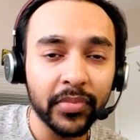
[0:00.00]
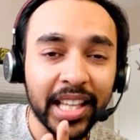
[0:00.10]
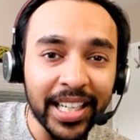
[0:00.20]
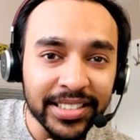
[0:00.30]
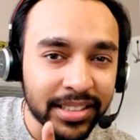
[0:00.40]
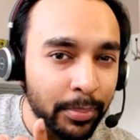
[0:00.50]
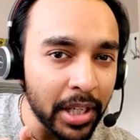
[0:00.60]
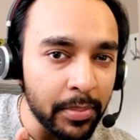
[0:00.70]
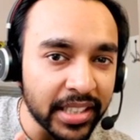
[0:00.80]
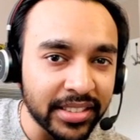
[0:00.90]
That
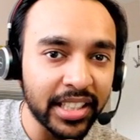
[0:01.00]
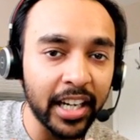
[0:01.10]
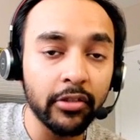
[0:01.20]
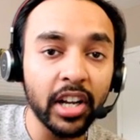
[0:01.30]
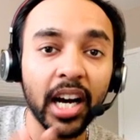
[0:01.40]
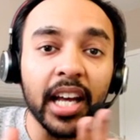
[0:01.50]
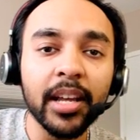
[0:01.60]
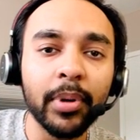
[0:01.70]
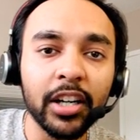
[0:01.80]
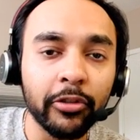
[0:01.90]
simply means that you were
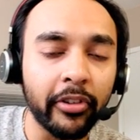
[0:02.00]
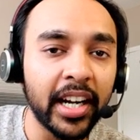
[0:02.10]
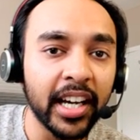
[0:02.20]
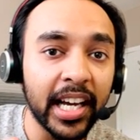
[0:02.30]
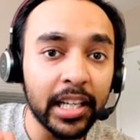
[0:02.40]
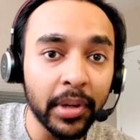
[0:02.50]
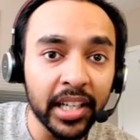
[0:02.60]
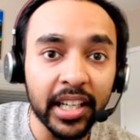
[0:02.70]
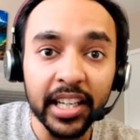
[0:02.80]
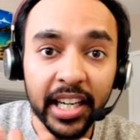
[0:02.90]
unable to find an
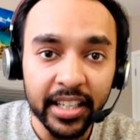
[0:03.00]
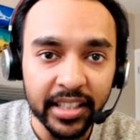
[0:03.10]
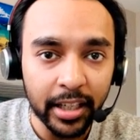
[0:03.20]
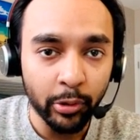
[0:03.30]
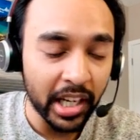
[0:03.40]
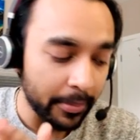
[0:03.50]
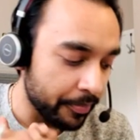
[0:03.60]
element greater than 12.